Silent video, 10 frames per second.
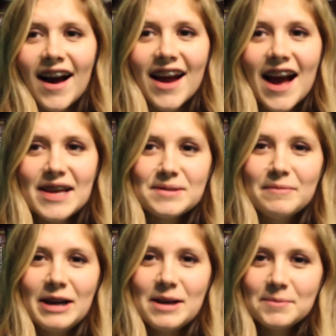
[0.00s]
Hi guys,
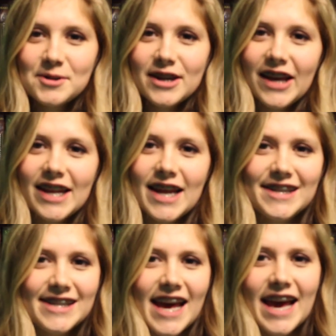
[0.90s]
my name is Jaylynn
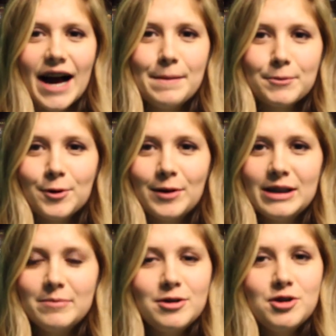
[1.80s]
and today I'm
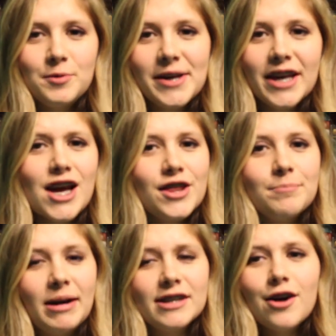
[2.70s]
going to be doing
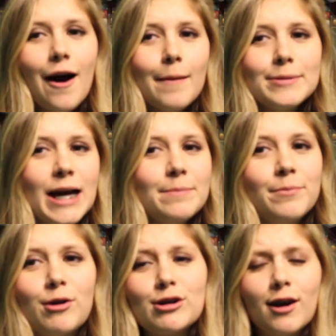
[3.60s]
my top 10
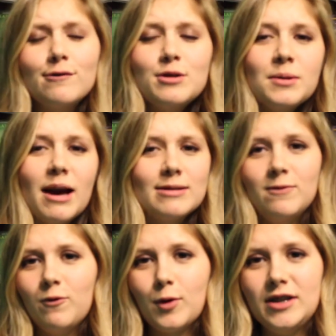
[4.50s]
books of
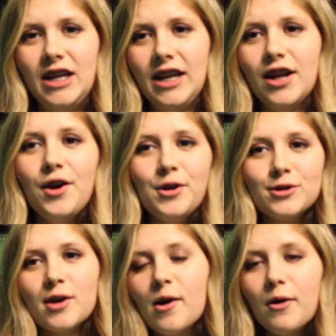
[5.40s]
2014.
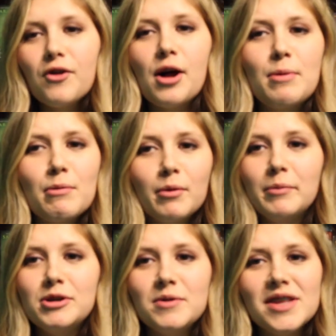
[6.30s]
So a lot of people have
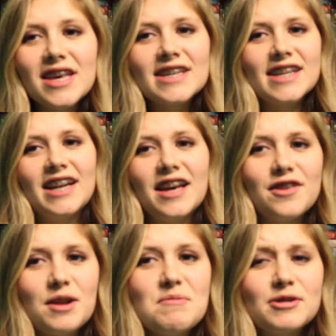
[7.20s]
been doing this and I
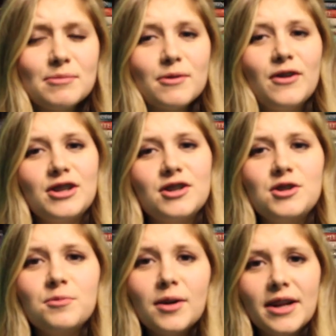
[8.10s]
thought it'd be super fun to
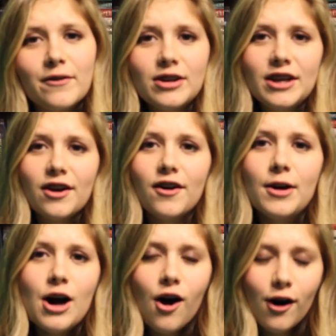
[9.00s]
do one every year
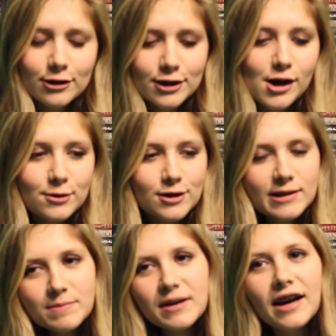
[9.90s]
also,
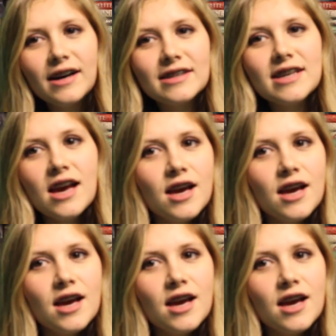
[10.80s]
just because